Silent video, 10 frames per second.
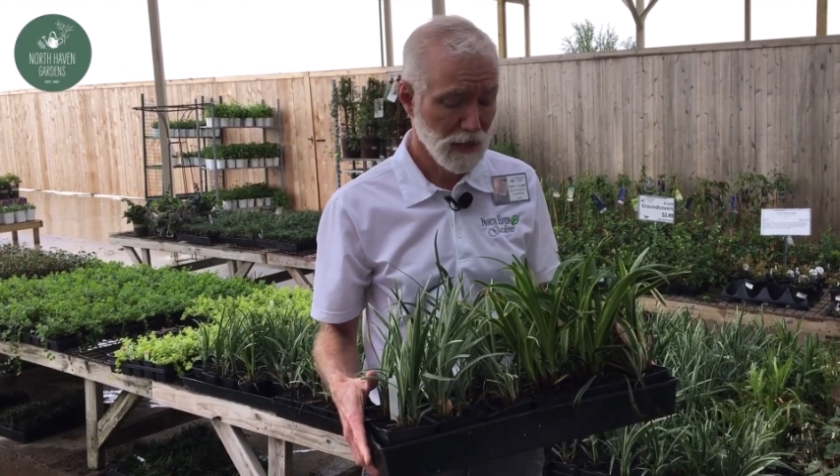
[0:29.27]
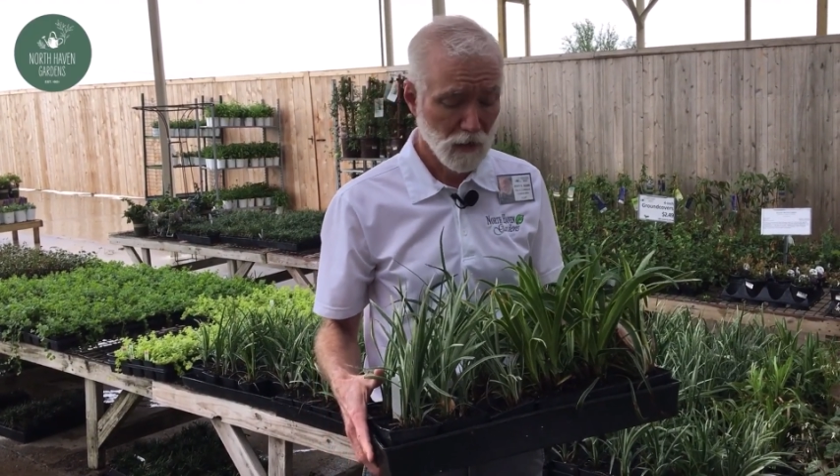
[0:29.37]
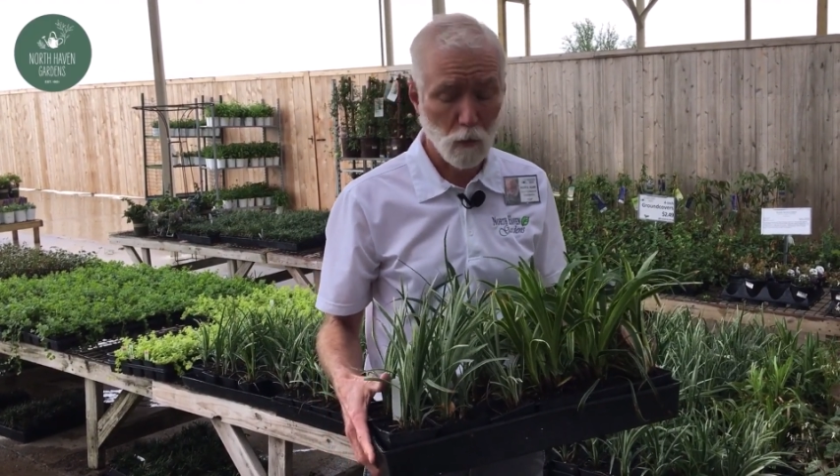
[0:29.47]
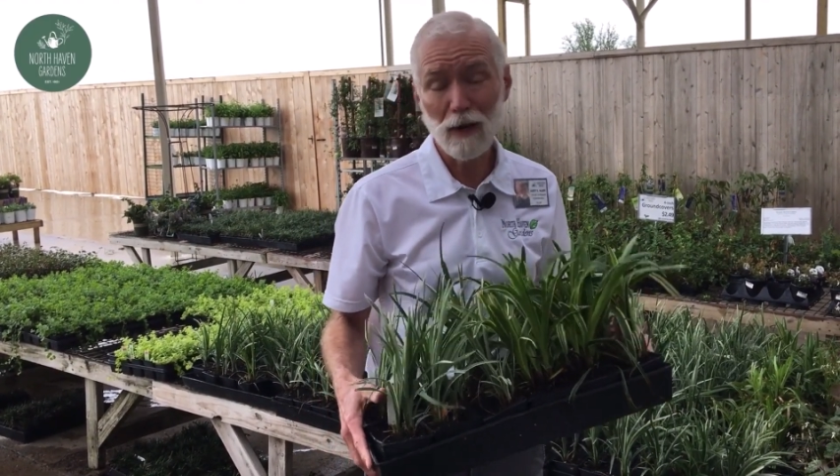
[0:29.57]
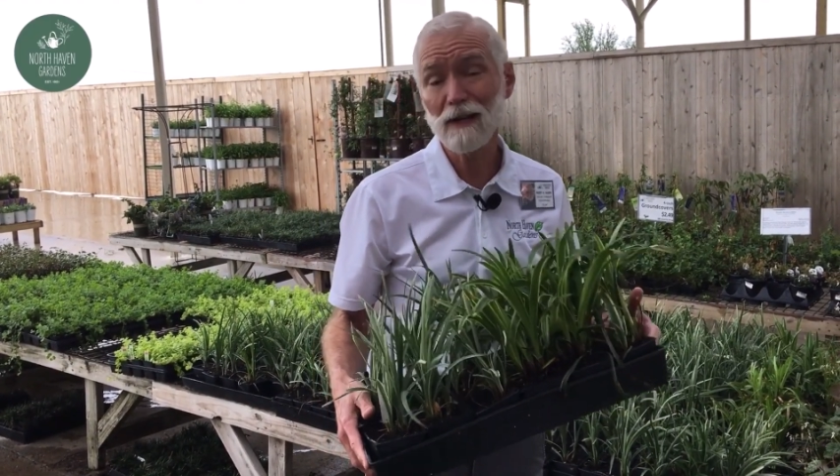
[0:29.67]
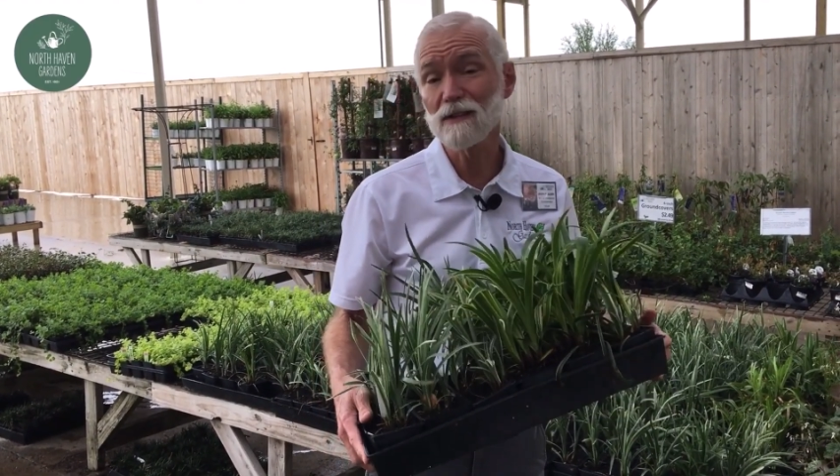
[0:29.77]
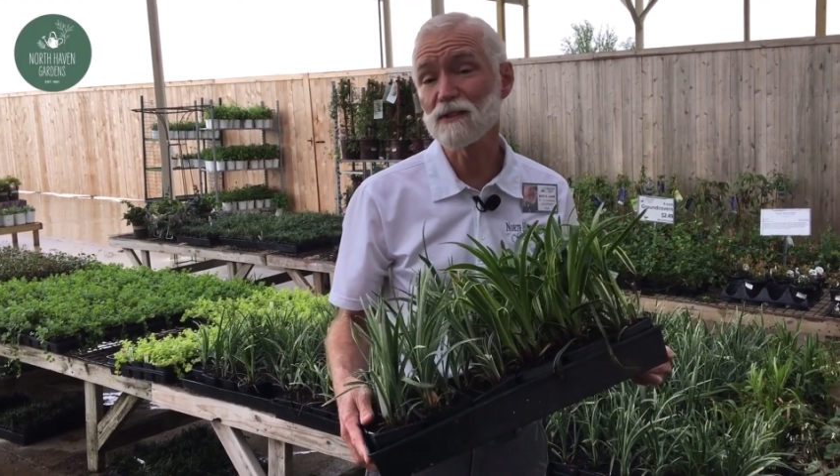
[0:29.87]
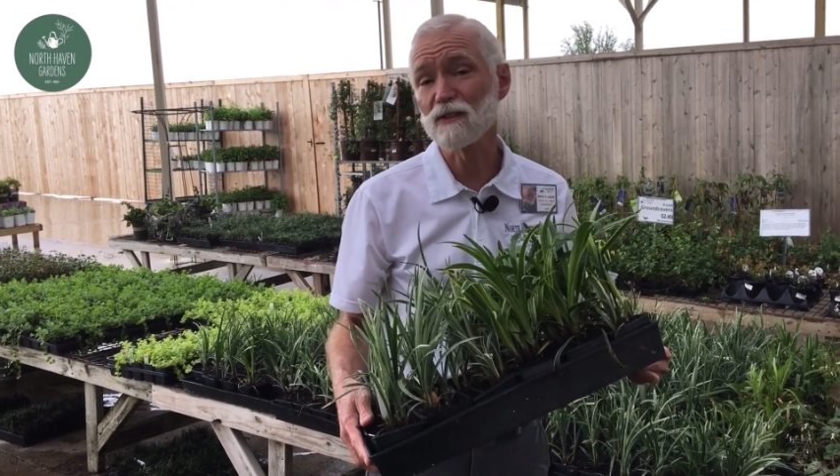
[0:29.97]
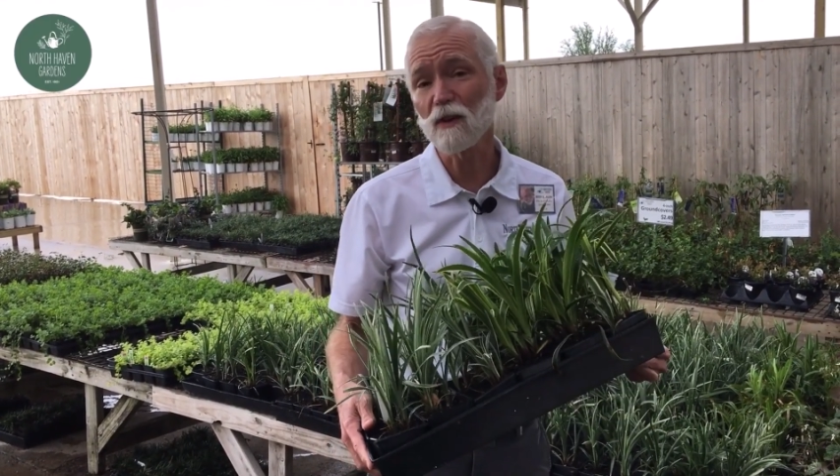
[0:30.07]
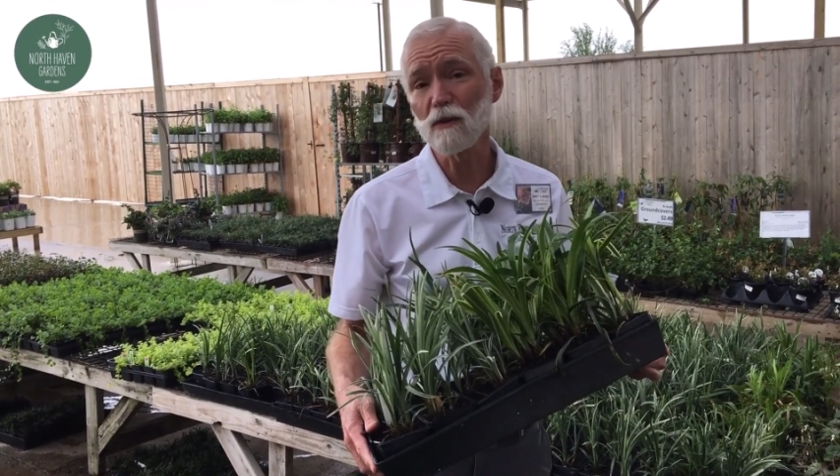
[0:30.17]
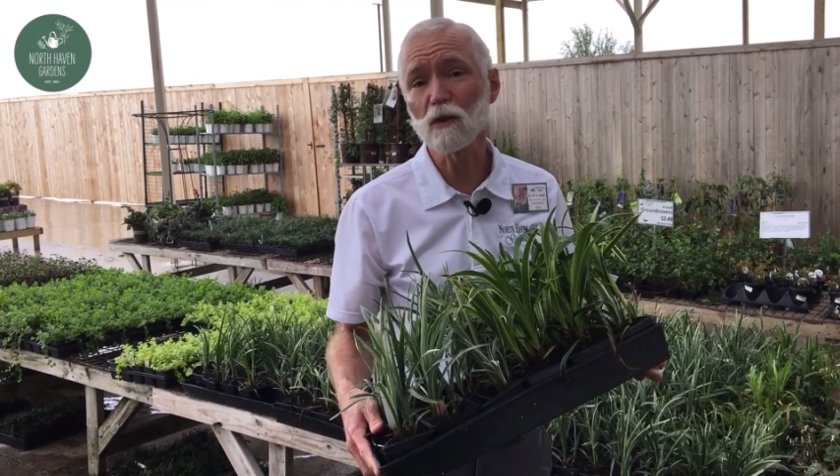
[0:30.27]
One is good old